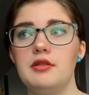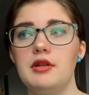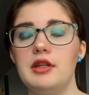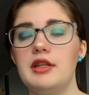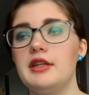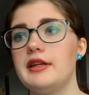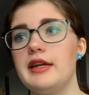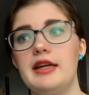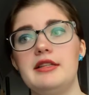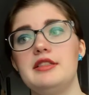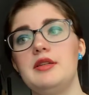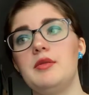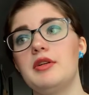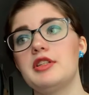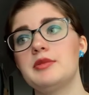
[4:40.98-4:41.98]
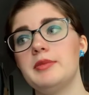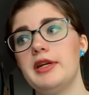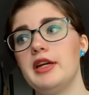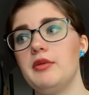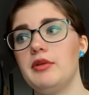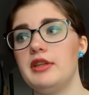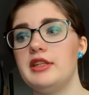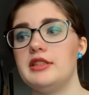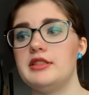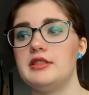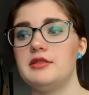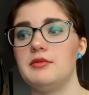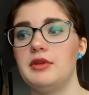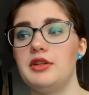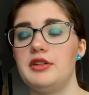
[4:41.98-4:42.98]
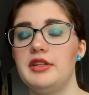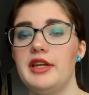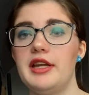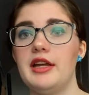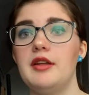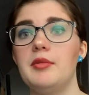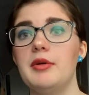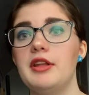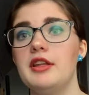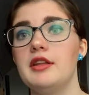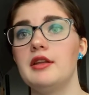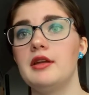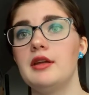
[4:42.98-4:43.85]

and then Cassie walks back with his with her dad but